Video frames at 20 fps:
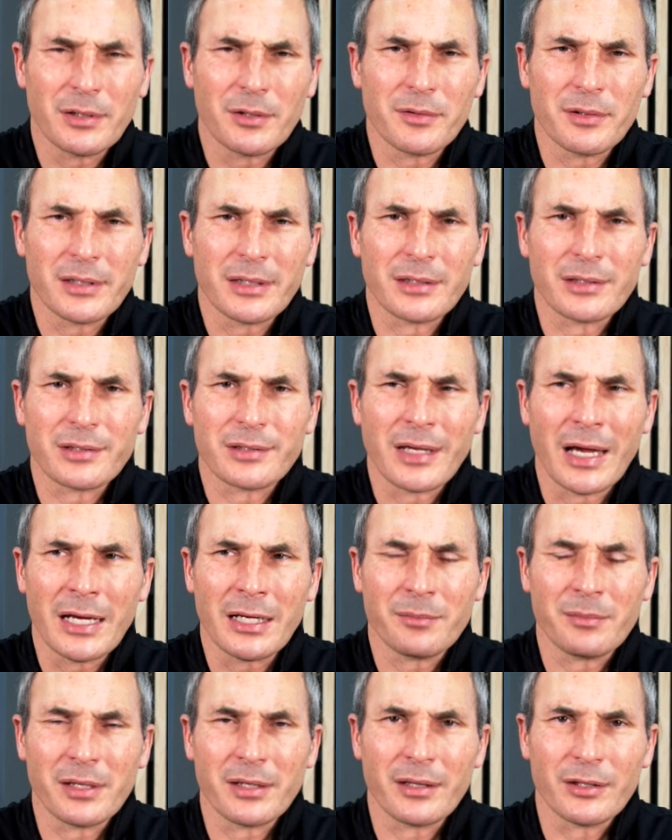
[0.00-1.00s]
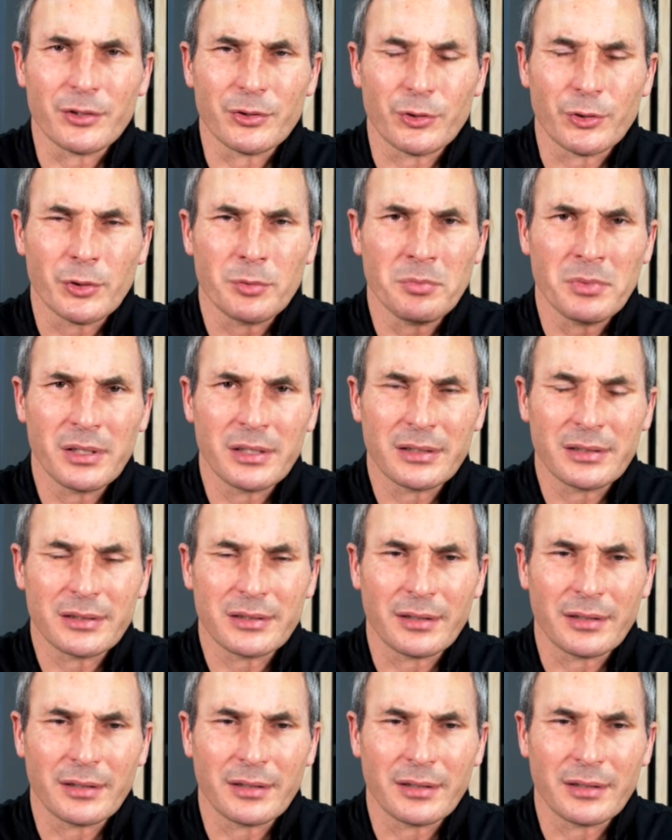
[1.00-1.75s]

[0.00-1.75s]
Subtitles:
on the inside of me that drew me